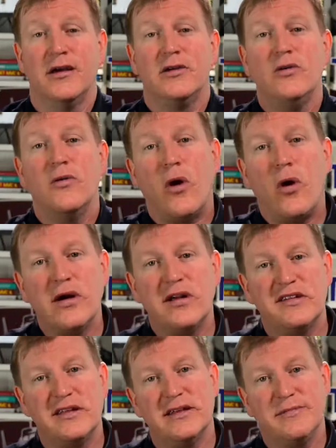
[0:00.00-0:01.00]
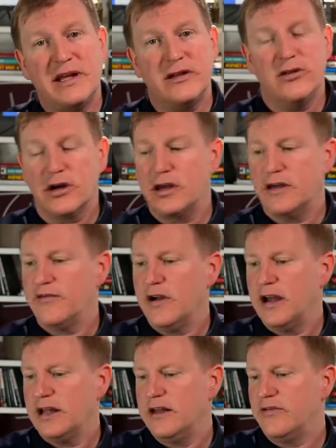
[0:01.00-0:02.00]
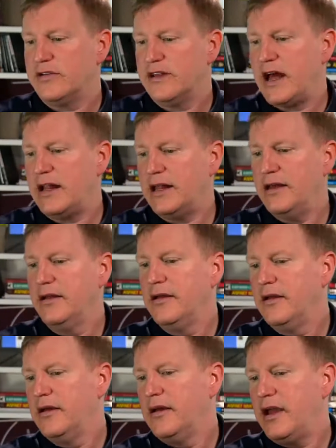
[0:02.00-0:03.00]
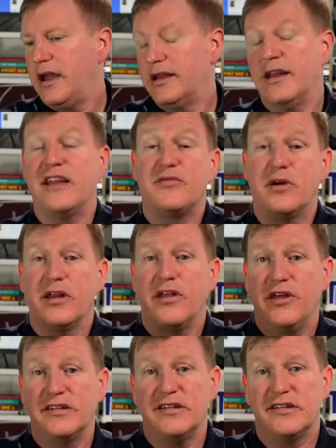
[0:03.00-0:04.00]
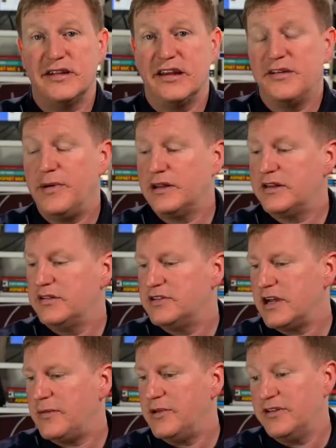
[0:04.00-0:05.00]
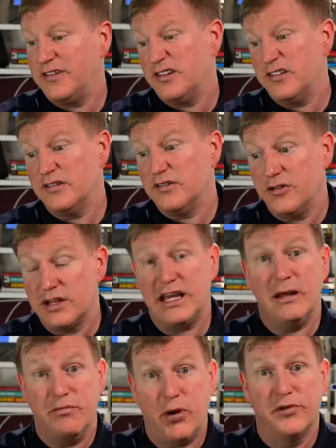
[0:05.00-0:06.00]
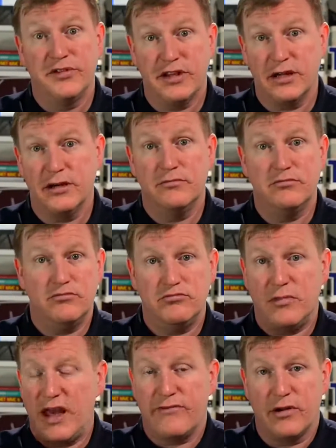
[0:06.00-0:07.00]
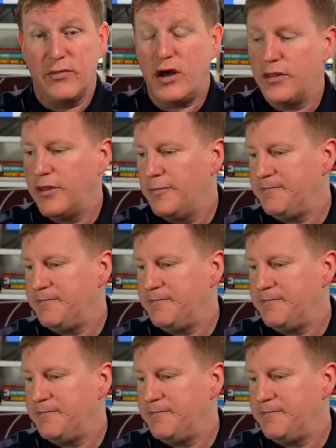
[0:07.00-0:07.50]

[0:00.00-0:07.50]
You always need to be looking for A-level talent. And that's one of the things that's nice about these job listings is you can keep posting them every month.